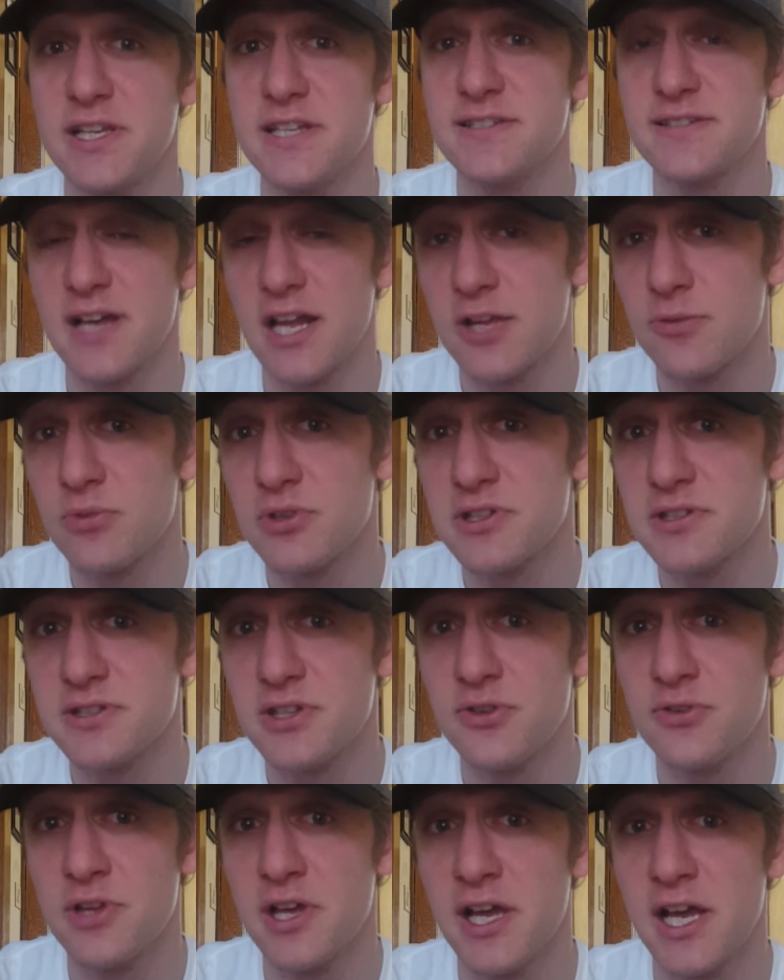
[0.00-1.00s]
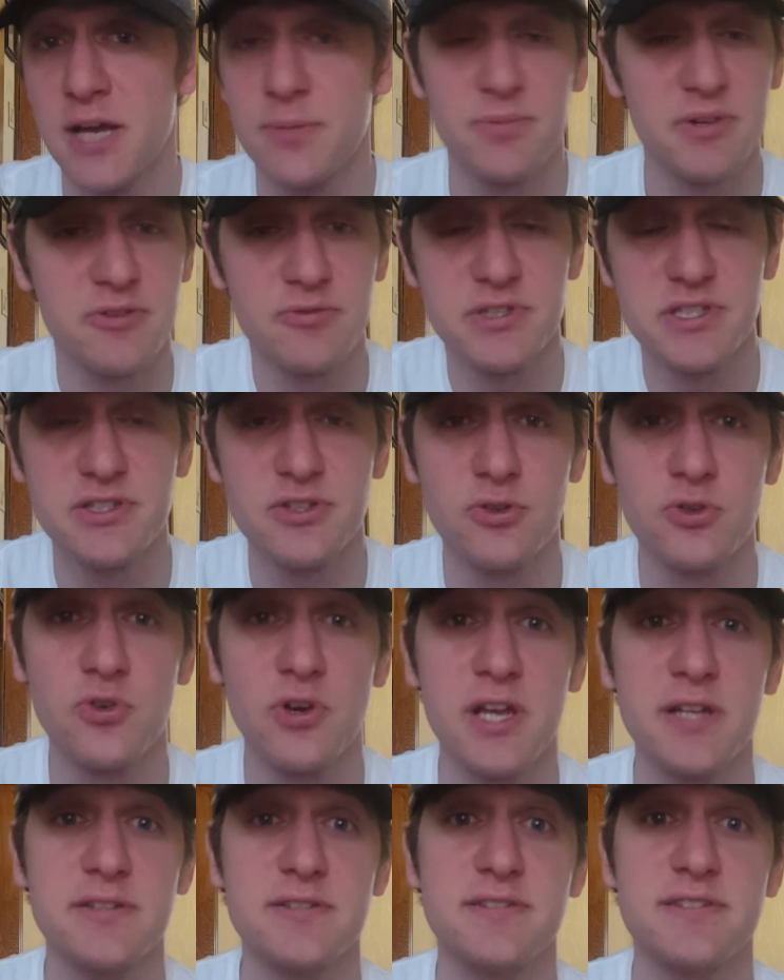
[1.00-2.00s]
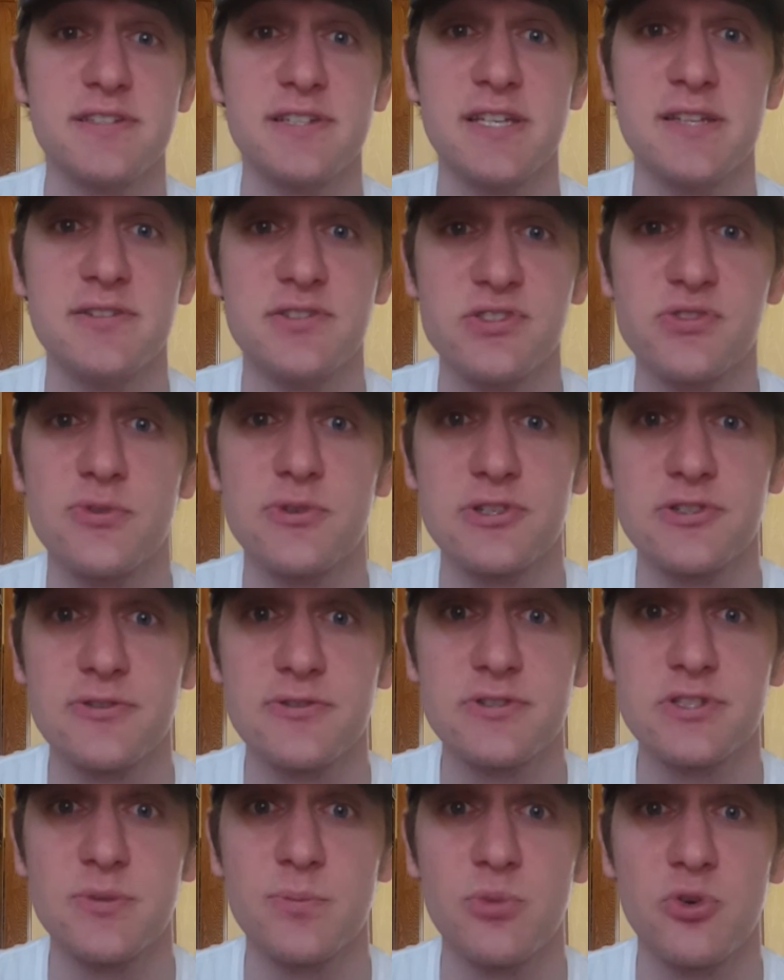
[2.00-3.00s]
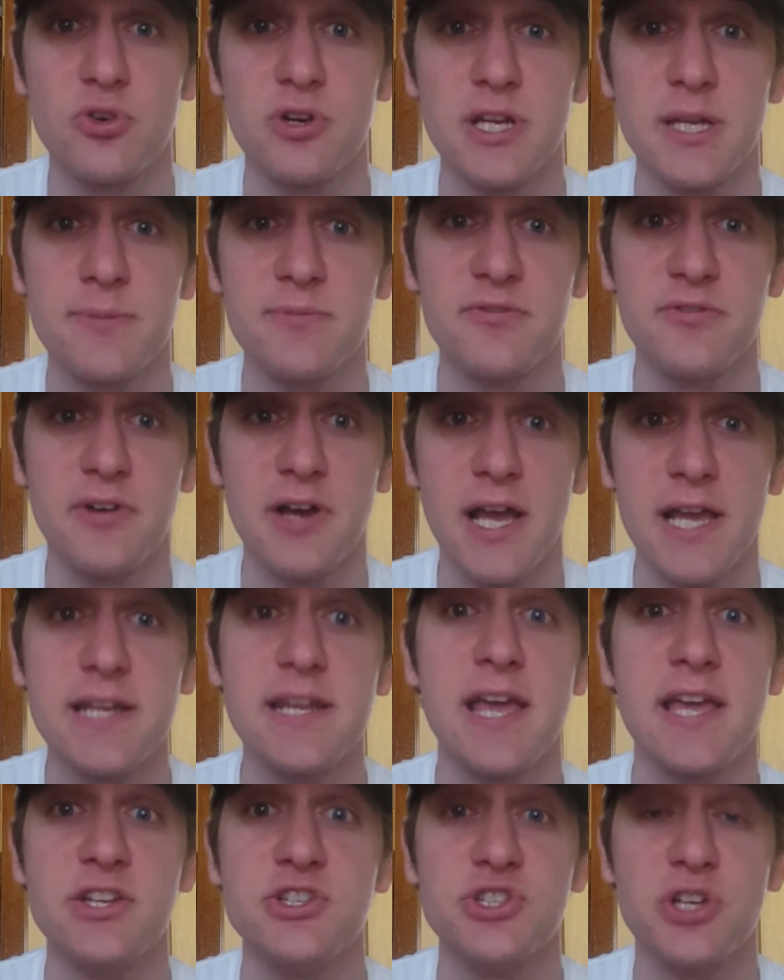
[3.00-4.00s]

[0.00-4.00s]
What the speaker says: He's not able to do that, but it was still great to see the Sorcerer Supreme fight a